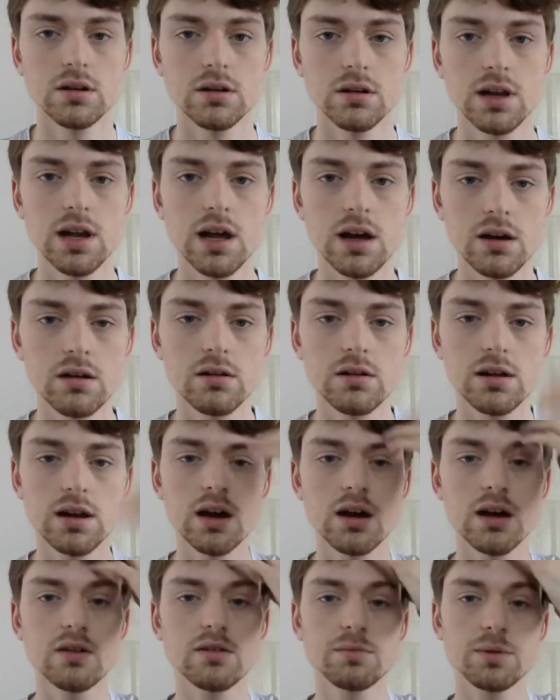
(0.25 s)

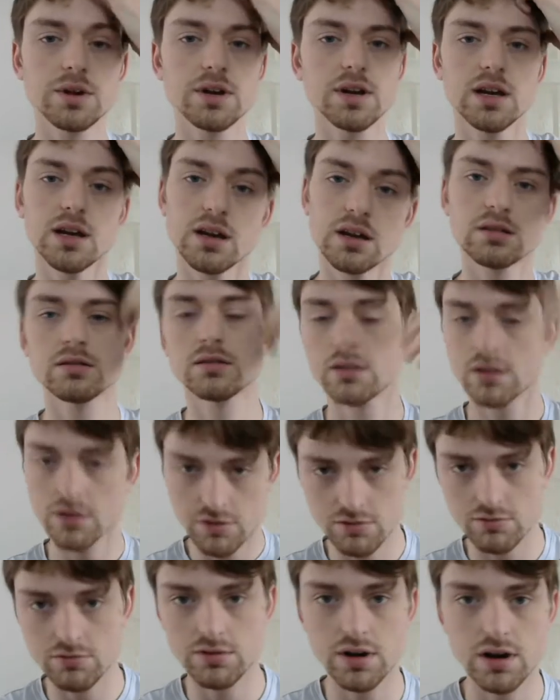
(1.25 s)
Hello, everybody. As
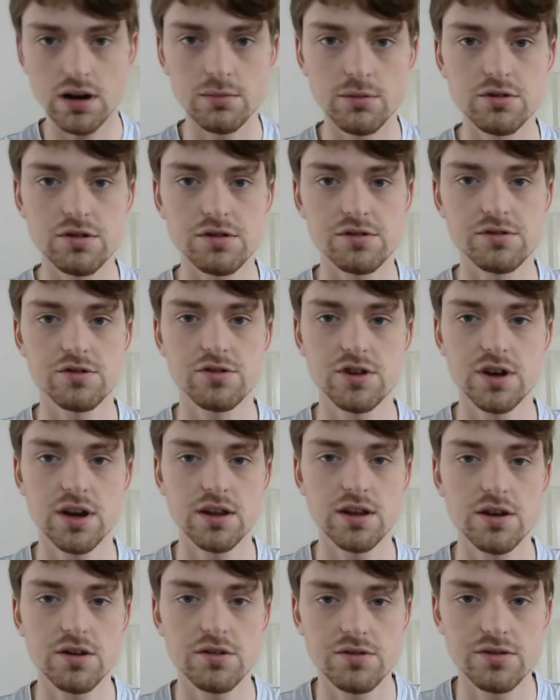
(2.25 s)
you all know, I'm Autistic
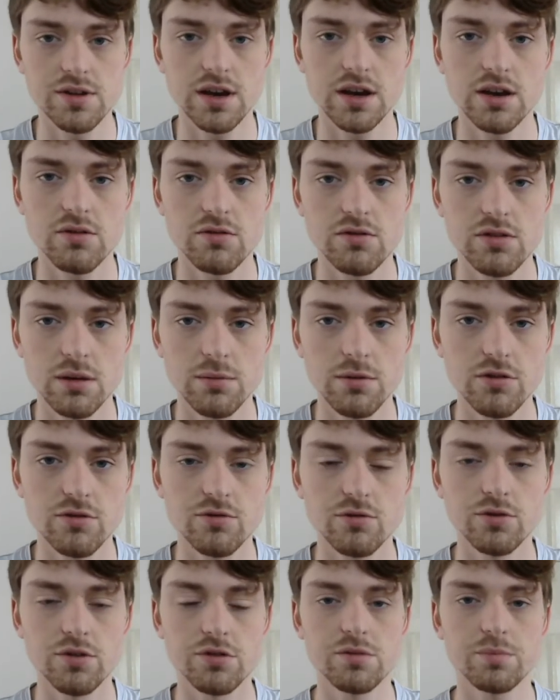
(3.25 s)
Genius. Thank you so much
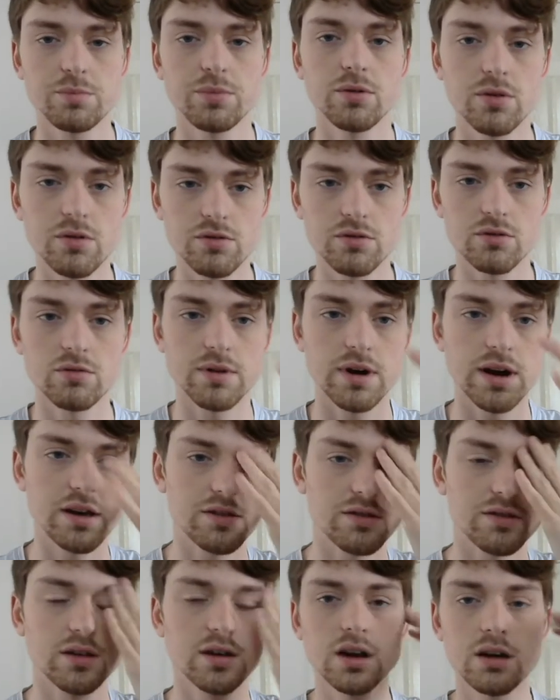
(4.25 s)
for all the support as
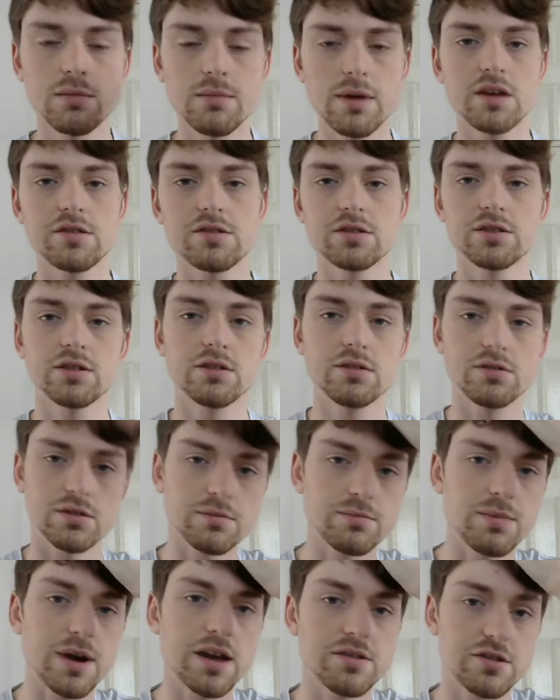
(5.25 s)
always. Amazing news,
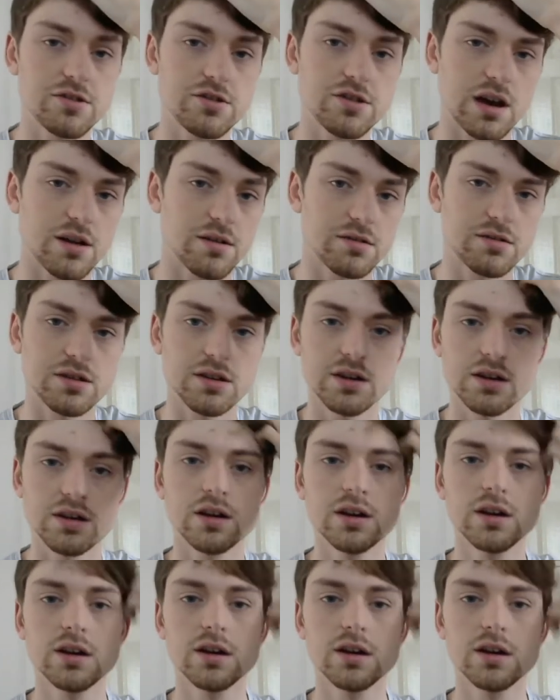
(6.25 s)
amazing charity.